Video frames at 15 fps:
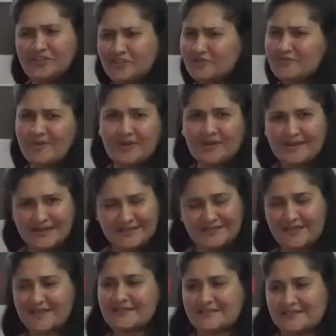New World as
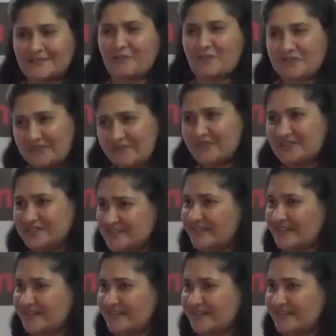in whatever is